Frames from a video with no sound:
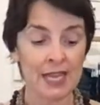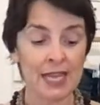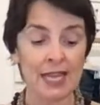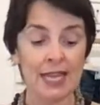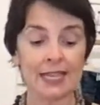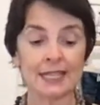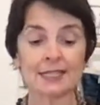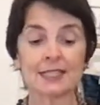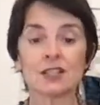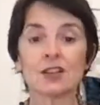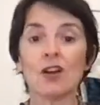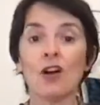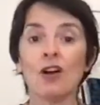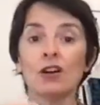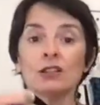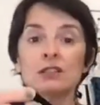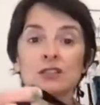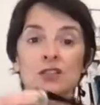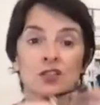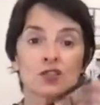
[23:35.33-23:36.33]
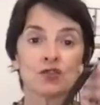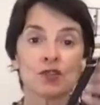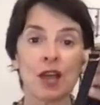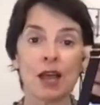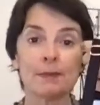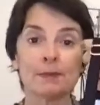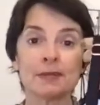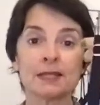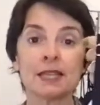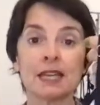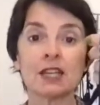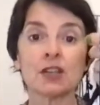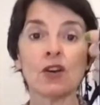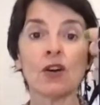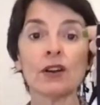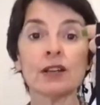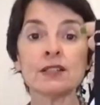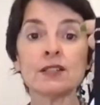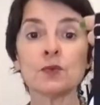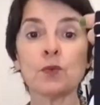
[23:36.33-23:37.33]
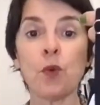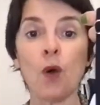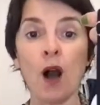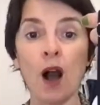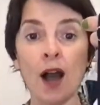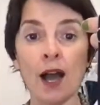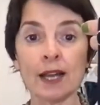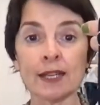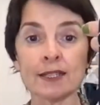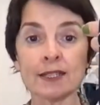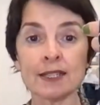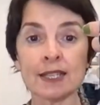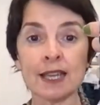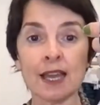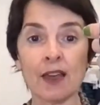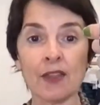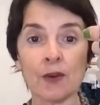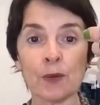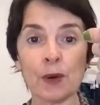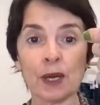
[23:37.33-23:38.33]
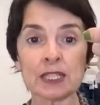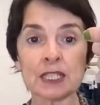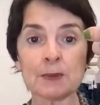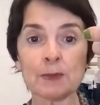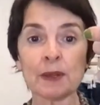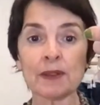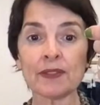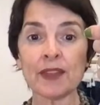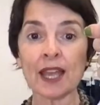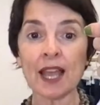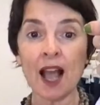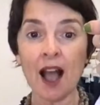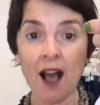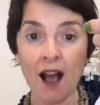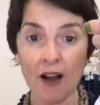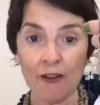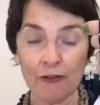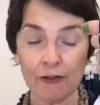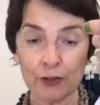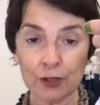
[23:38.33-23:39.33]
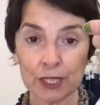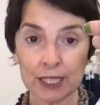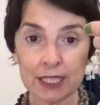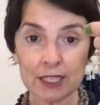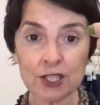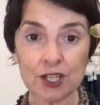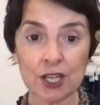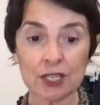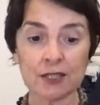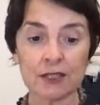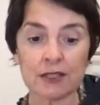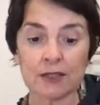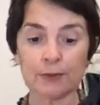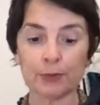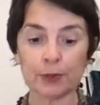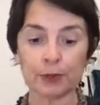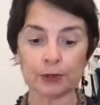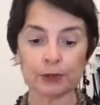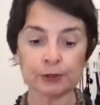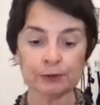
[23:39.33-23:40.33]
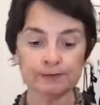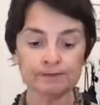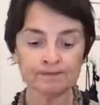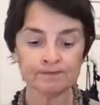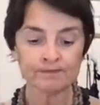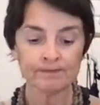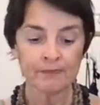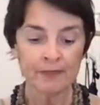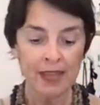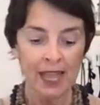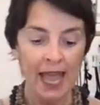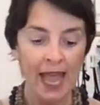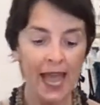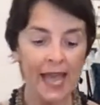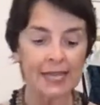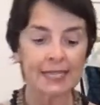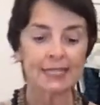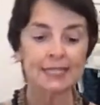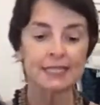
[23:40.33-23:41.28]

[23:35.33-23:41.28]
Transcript: It's got straps. They're not as wide as the other ones, but they are fully adjustable. And